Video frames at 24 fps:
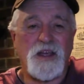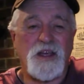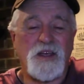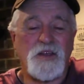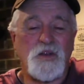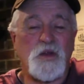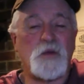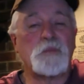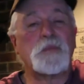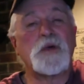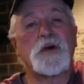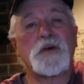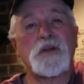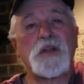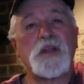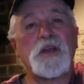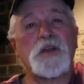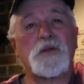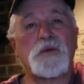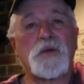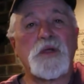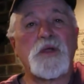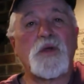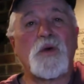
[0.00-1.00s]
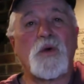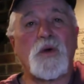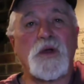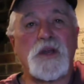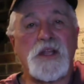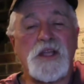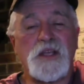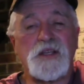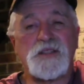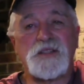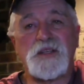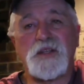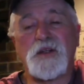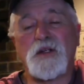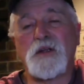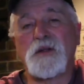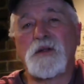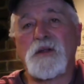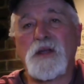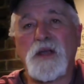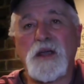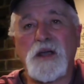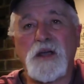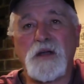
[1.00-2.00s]
your ability to record
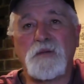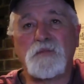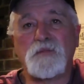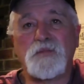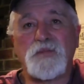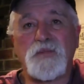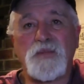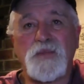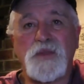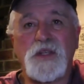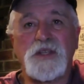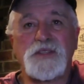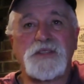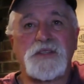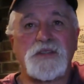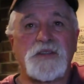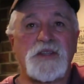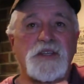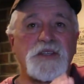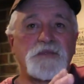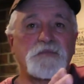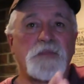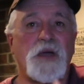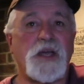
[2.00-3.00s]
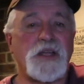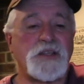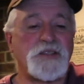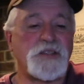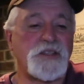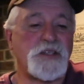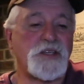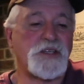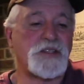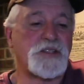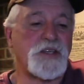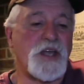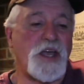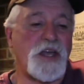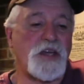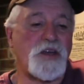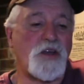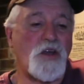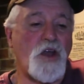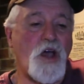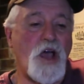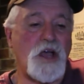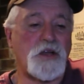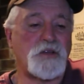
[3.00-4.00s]
easier. These mics are
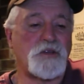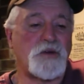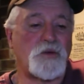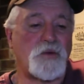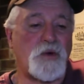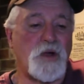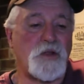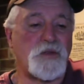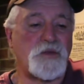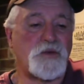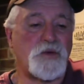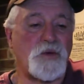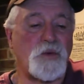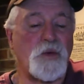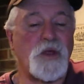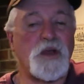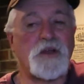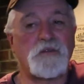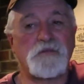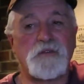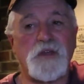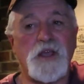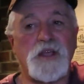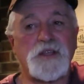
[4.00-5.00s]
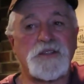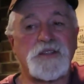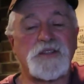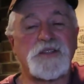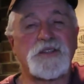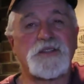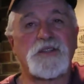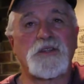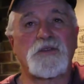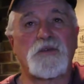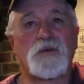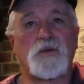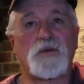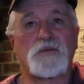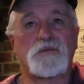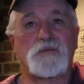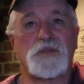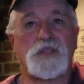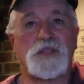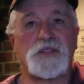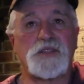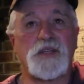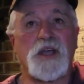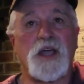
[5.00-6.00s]
designed not to run through interfaces. They're
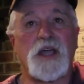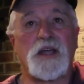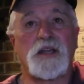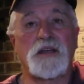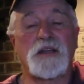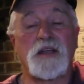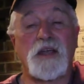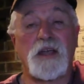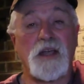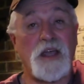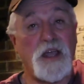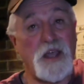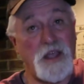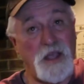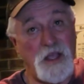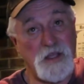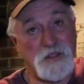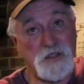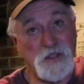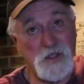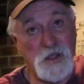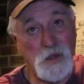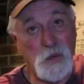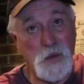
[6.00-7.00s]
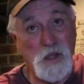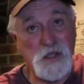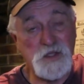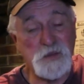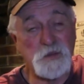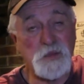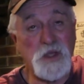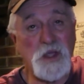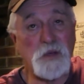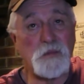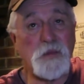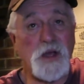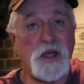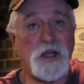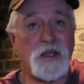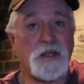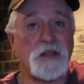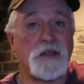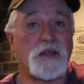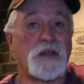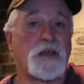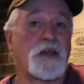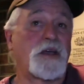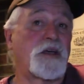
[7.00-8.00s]
designed as a USB
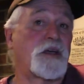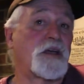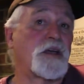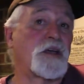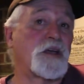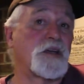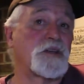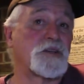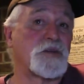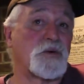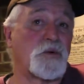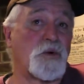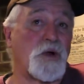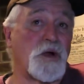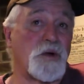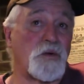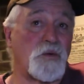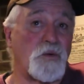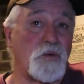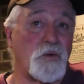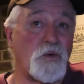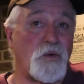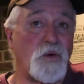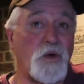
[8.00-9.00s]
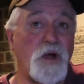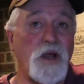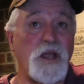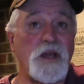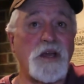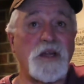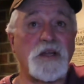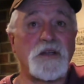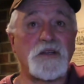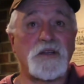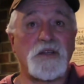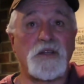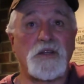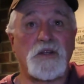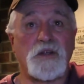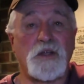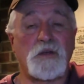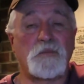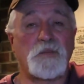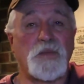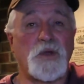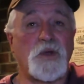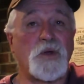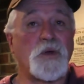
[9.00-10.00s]
mic to run right into your
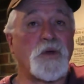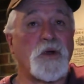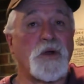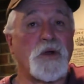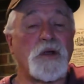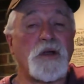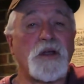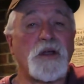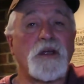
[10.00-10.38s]
computer.